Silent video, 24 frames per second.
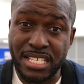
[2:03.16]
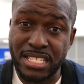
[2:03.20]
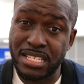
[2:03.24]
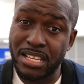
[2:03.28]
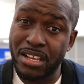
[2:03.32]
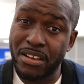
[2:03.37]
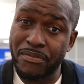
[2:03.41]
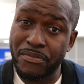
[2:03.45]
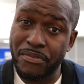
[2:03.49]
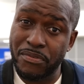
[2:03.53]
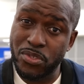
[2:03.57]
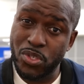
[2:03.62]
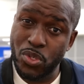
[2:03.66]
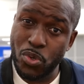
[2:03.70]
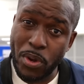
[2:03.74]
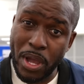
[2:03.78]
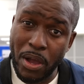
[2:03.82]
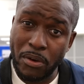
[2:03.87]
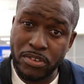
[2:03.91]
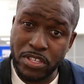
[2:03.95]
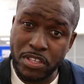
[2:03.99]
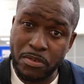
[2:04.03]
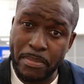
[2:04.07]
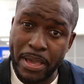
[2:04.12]
itself, two
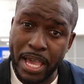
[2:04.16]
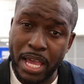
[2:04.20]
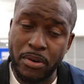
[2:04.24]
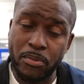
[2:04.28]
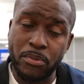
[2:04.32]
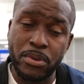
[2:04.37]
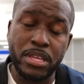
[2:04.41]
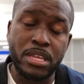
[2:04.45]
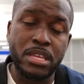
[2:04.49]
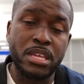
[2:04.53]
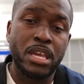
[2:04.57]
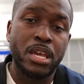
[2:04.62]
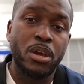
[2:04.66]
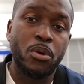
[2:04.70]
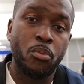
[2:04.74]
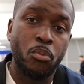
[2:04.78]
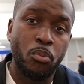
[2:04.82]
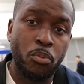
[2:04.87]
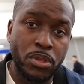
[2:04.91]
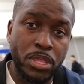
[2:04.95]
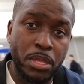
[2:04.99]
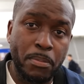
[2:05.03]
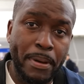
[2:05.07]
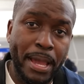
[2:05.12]
hours of battery,
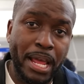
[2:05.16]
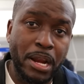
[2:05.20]
with the